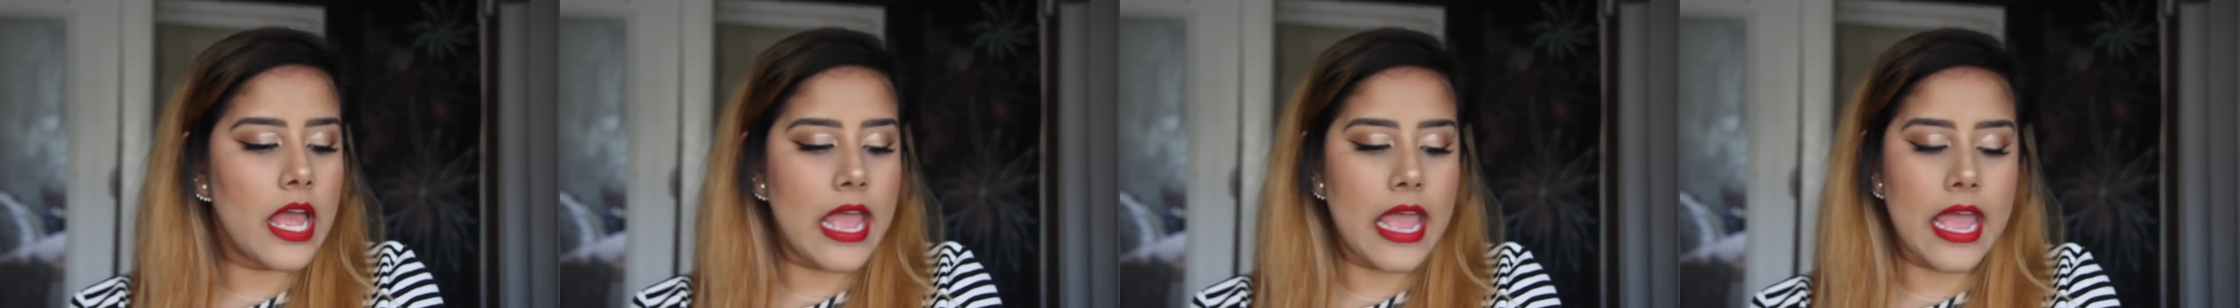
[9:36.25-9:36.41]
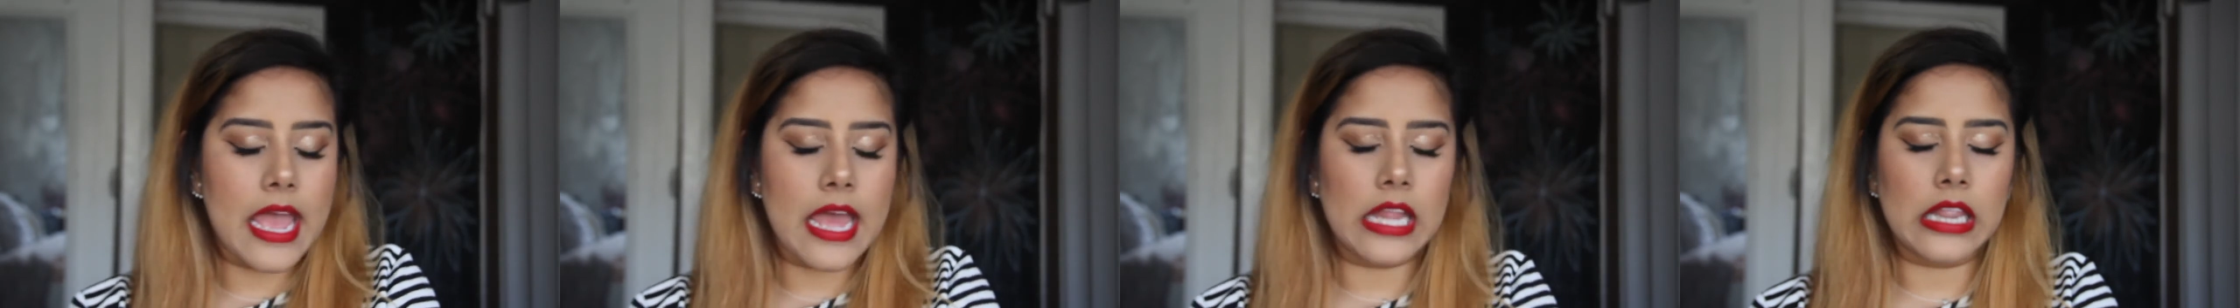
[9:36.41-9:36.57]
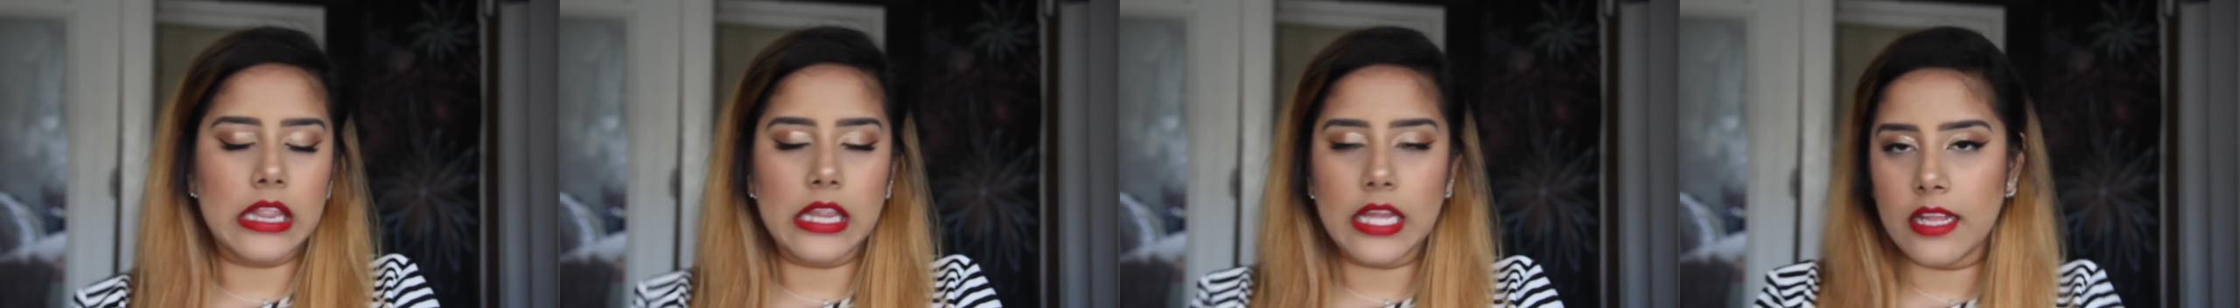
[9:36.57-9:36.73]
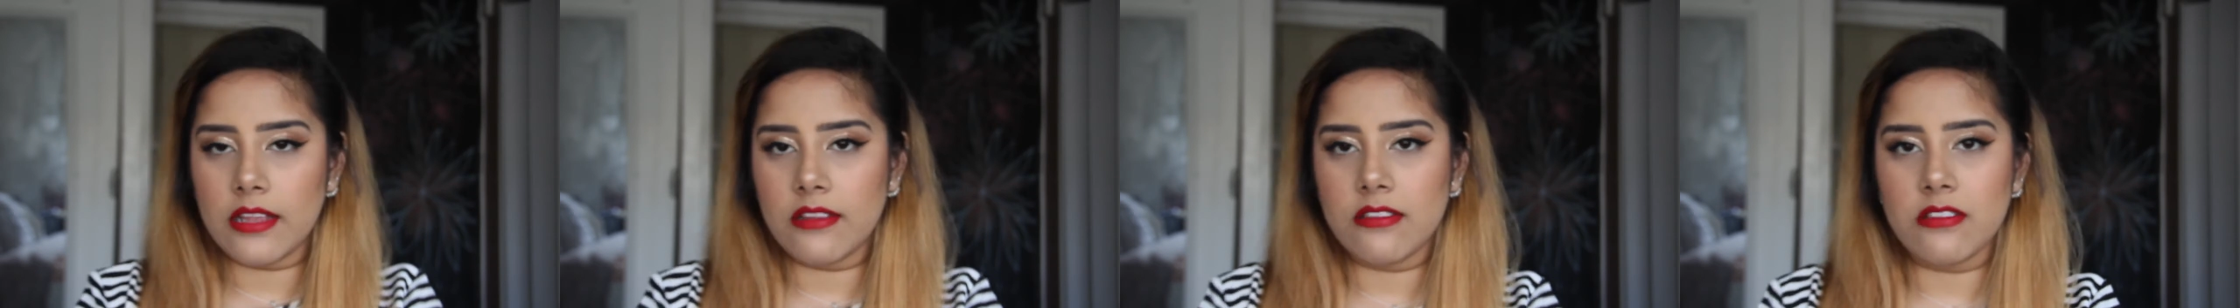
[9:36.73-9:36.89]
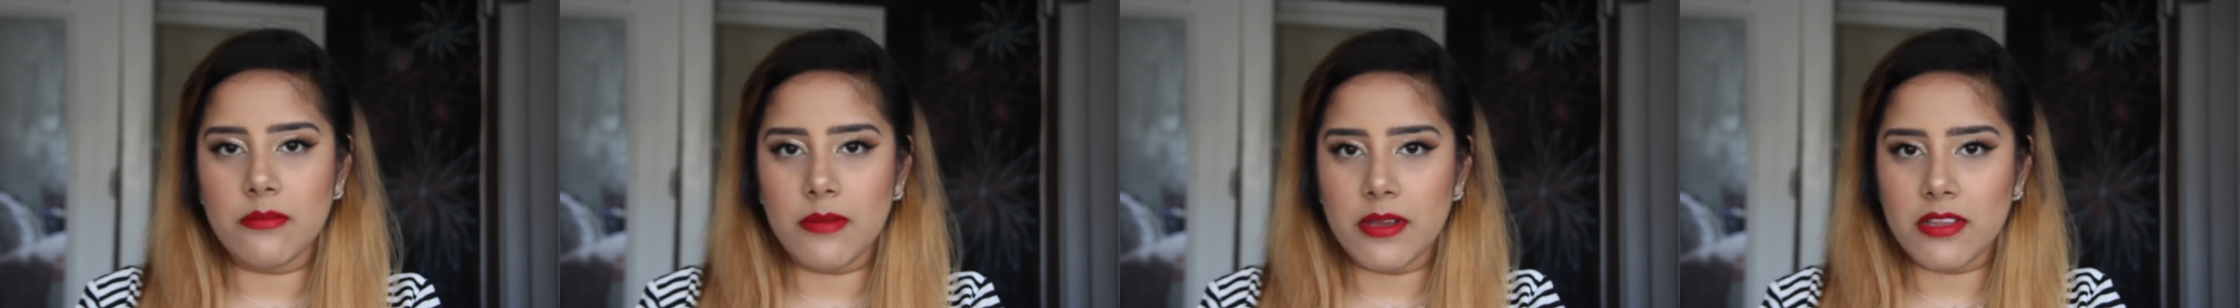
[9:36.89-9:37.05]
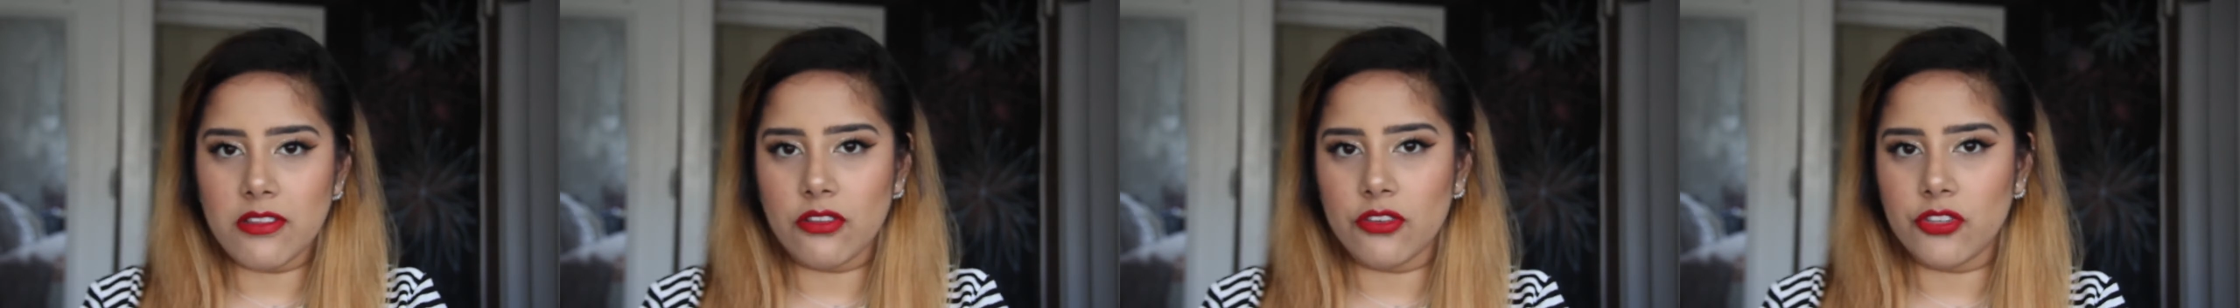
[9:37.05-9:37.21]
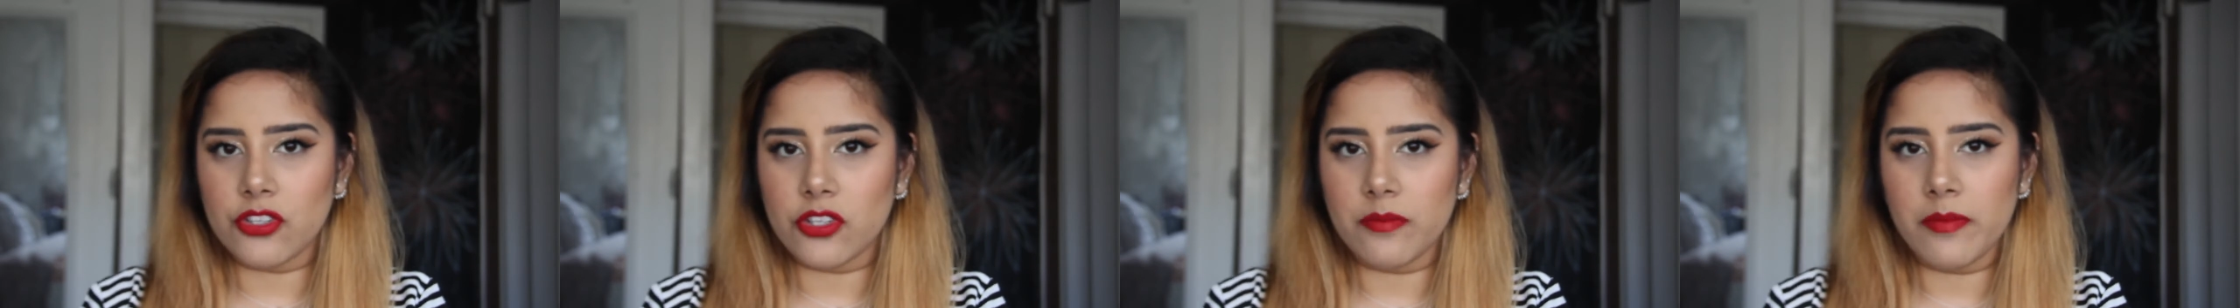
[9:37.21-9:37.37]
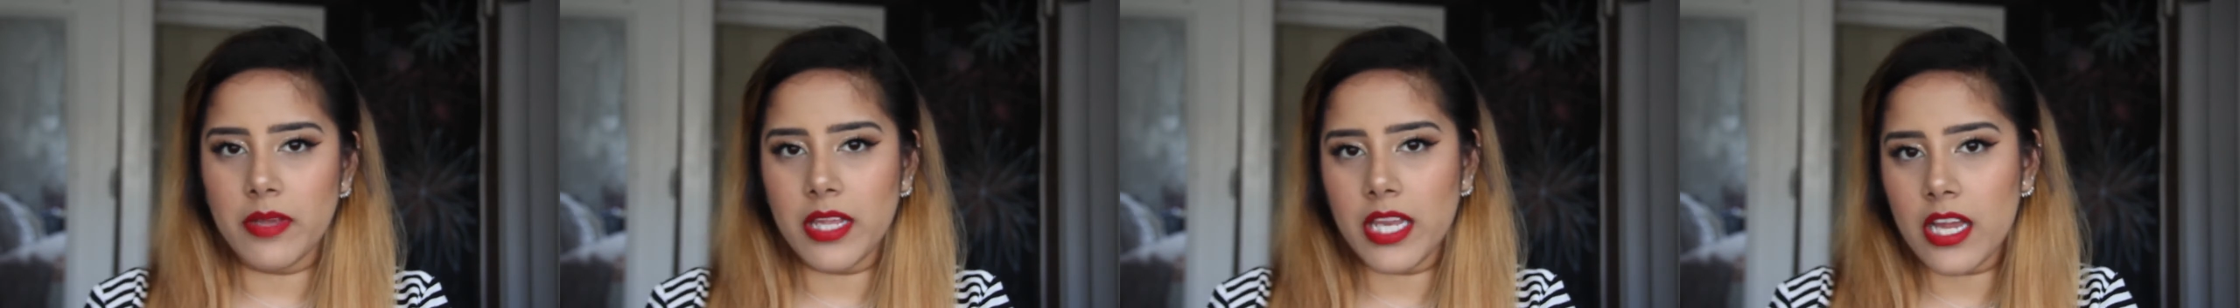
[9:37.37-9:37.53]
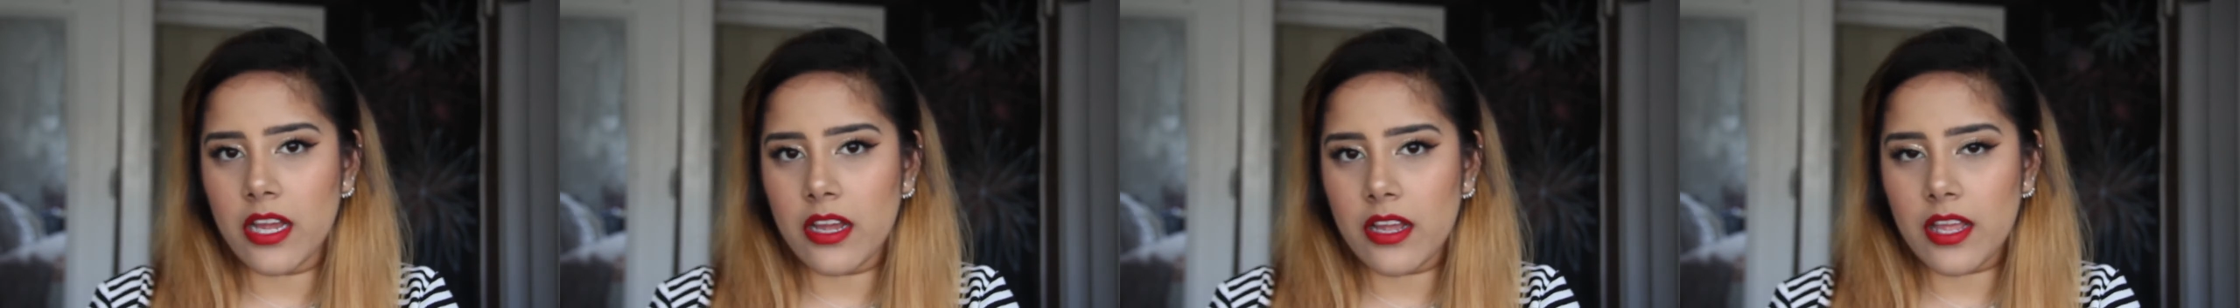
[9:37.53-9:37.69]
and links to my social
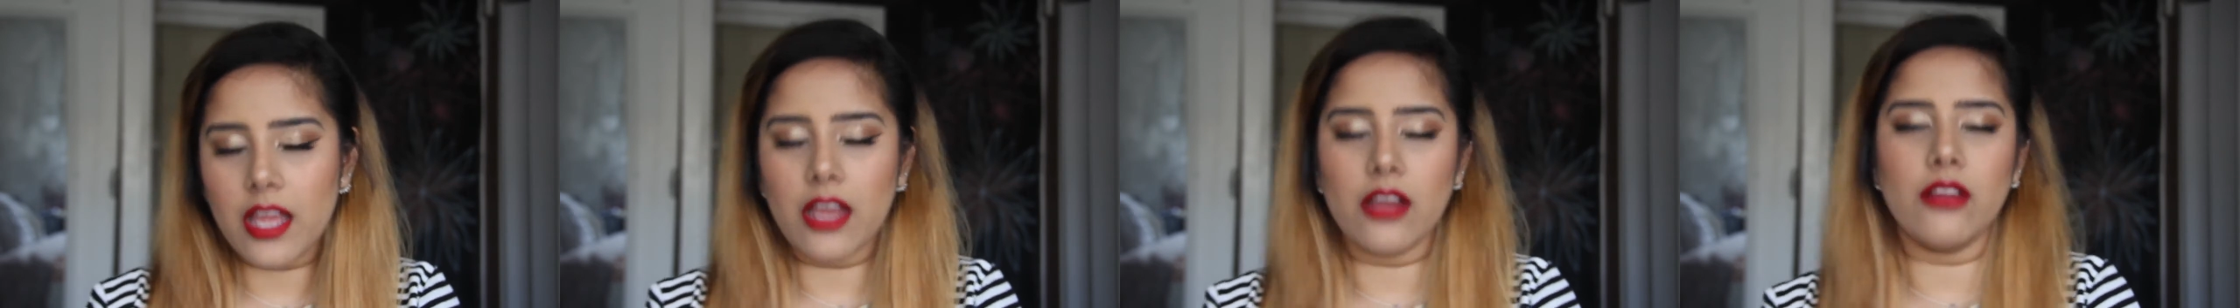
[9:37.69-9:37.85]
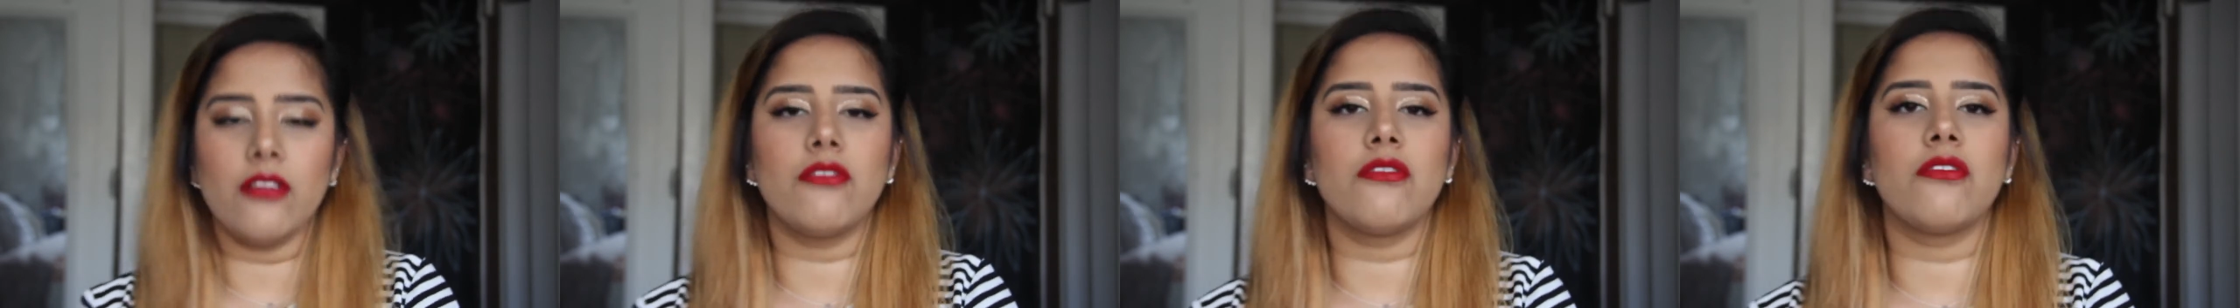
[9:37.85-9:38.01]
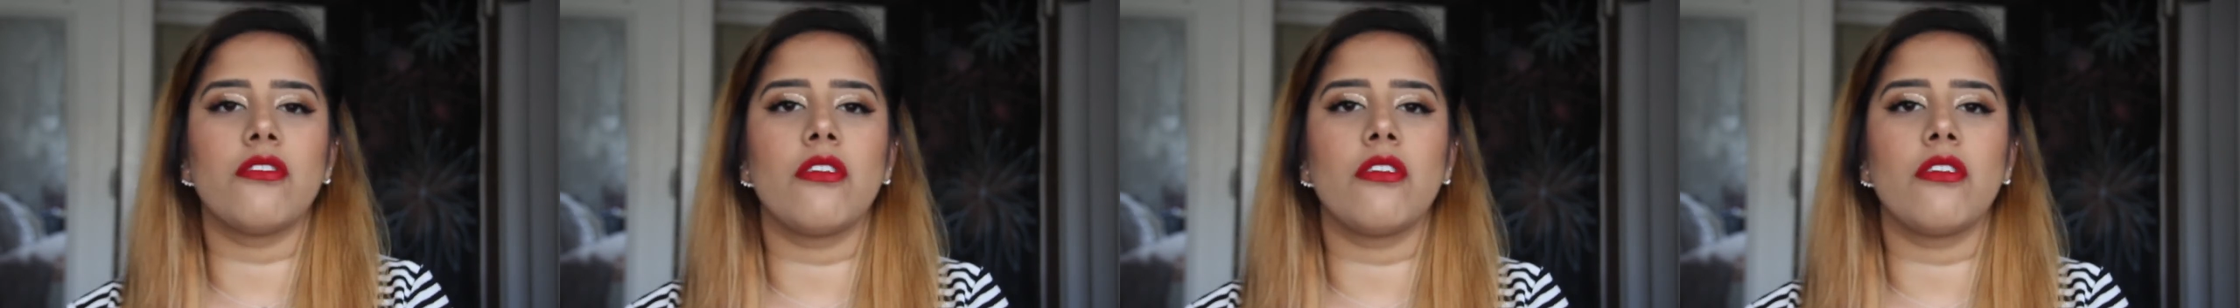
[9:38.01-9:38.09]
media accounts.